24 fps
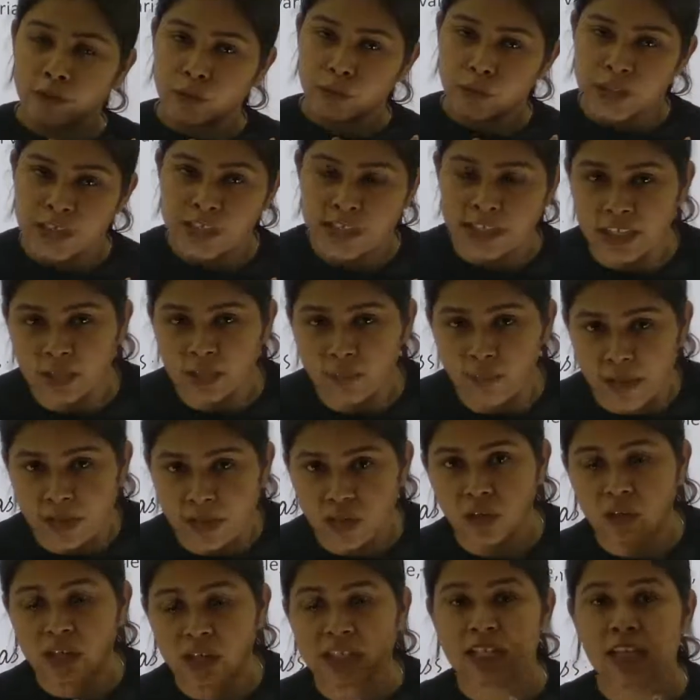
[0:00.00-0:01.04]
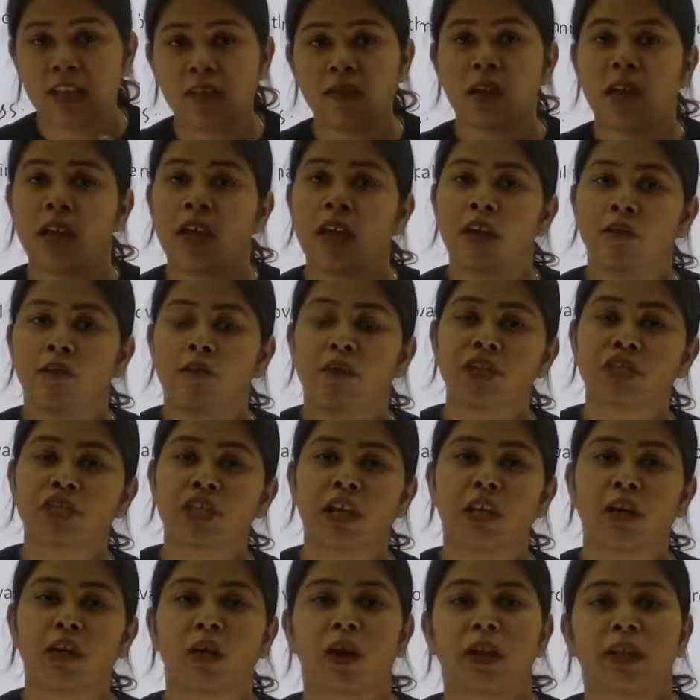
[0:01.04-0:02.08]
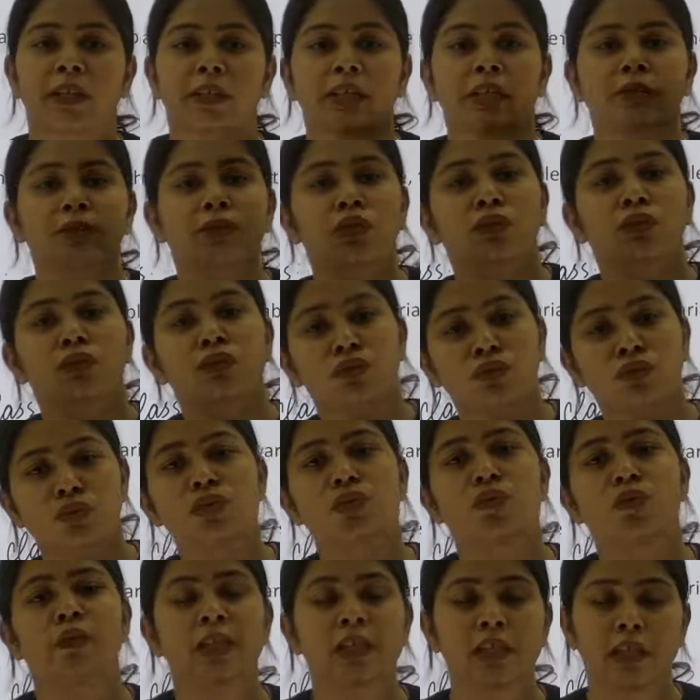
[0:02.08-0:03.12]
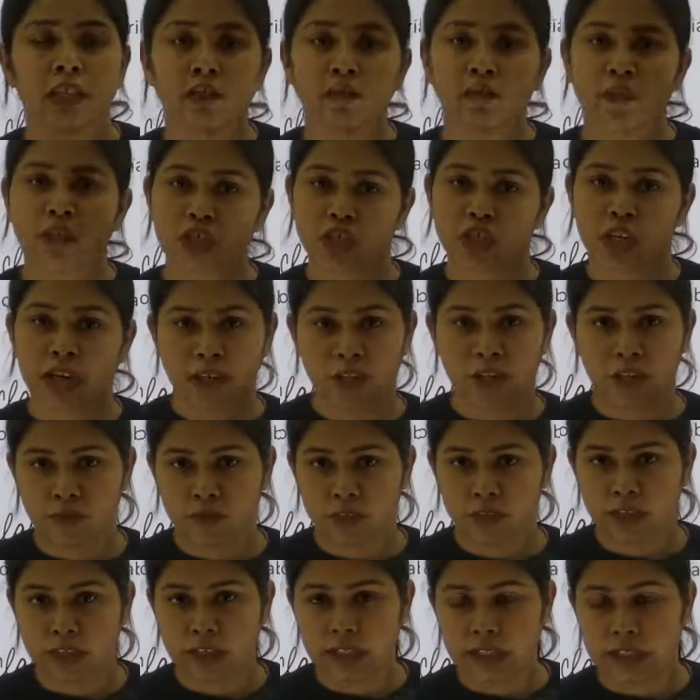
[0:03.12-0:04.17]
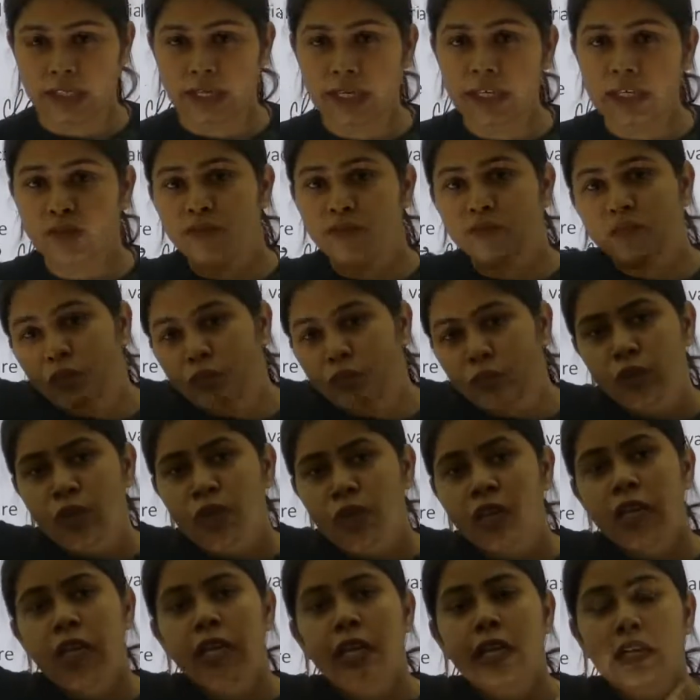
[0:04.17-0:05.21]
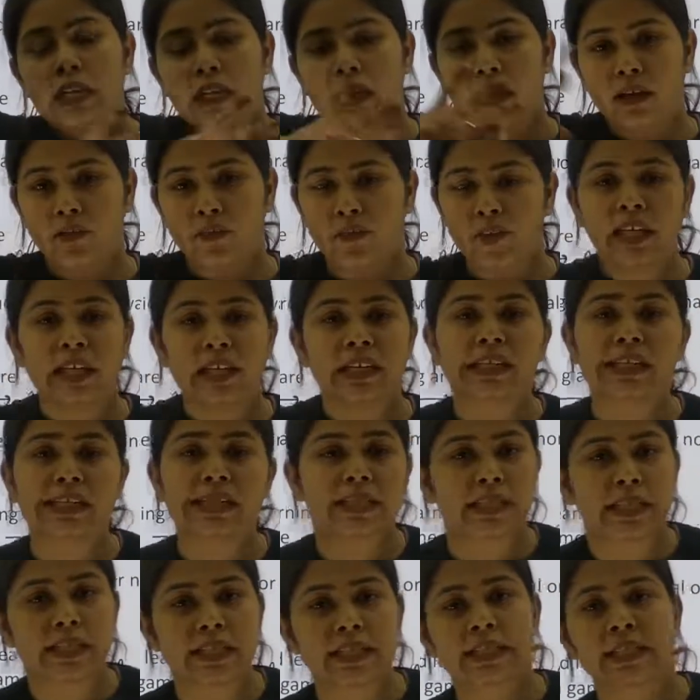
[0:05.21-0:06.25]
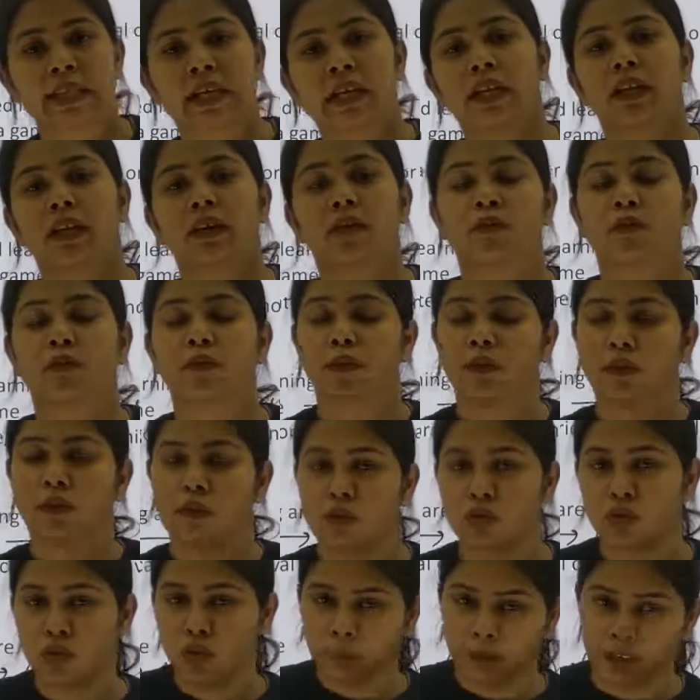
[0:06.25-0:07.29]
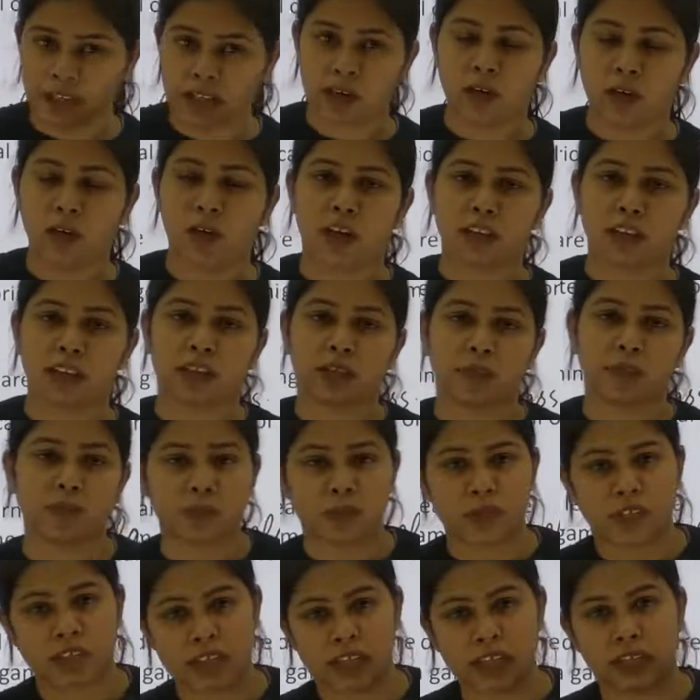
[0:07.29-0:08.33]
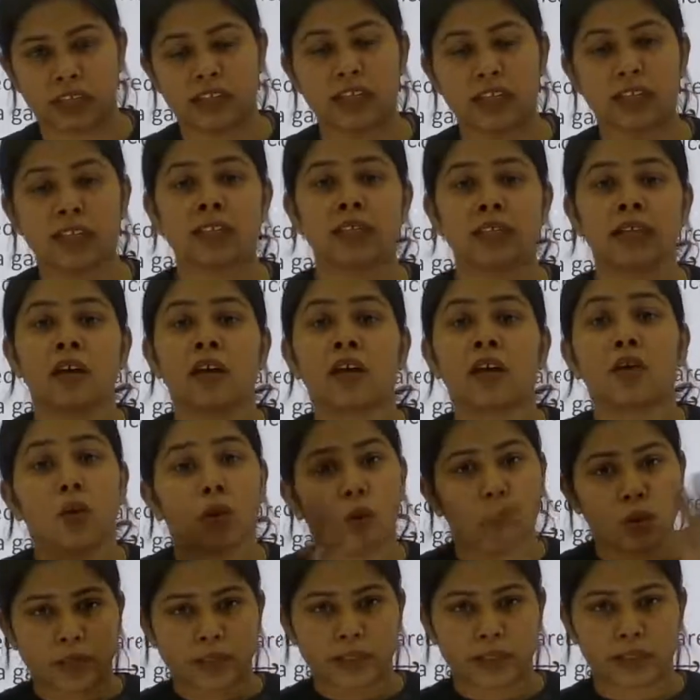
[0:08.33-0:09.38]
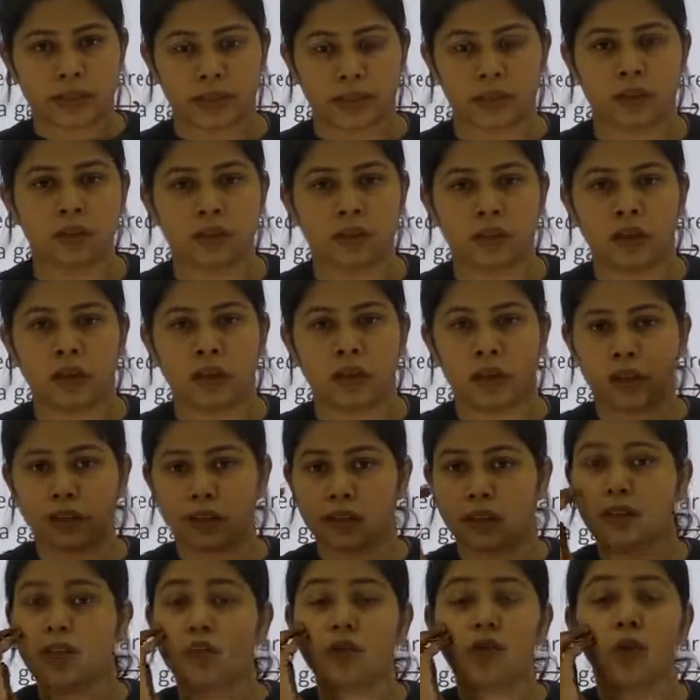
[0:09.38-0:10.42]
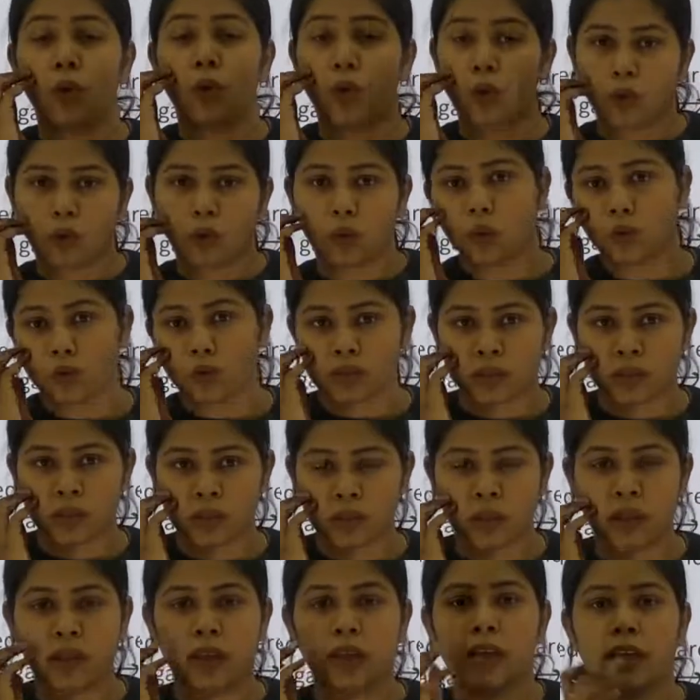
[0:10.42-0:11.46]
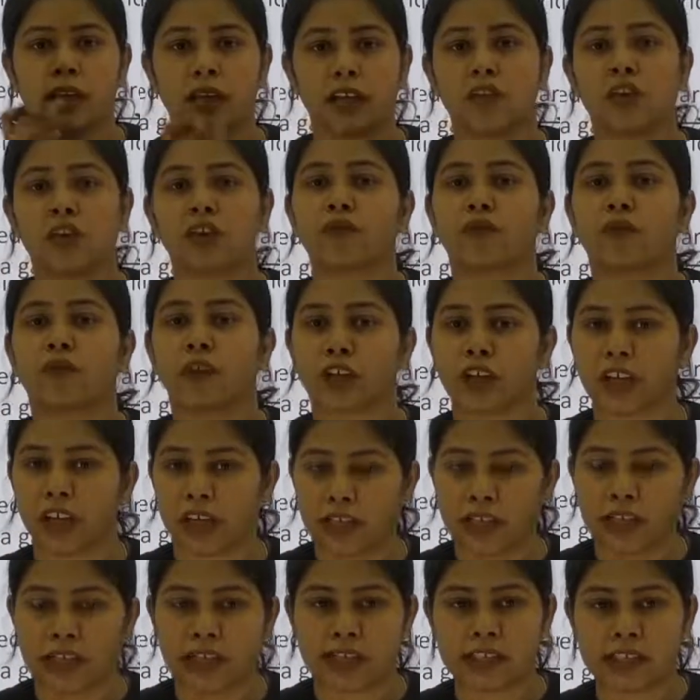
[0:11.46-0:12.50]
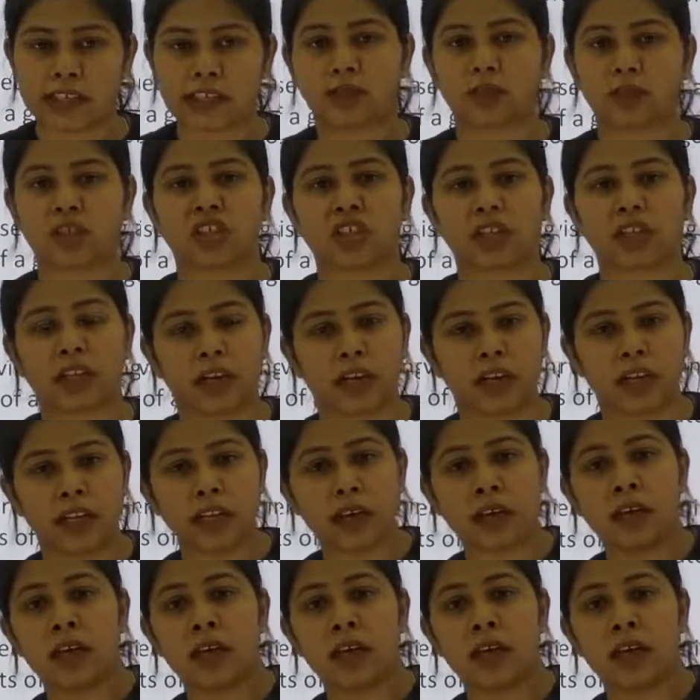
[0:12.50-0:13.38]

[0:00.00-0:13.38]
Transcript: to decide by yourself which algorithm to use in which kind of a data, right? You would, we'll discuss so many algorithms in this course, in the whole course, in your for GATE data science machine learning.